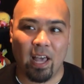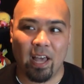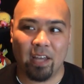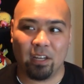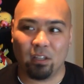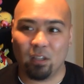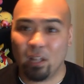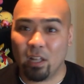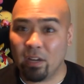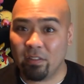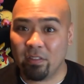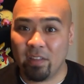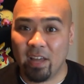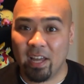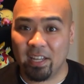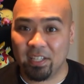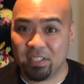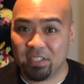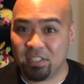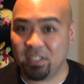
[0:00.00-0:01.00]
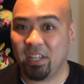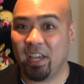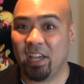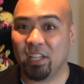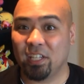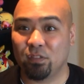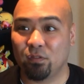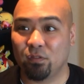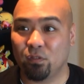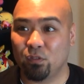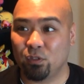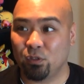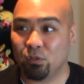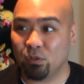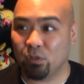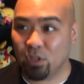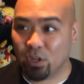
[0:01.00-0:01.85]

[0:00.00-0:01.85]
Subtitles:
And a lot of that is thanks to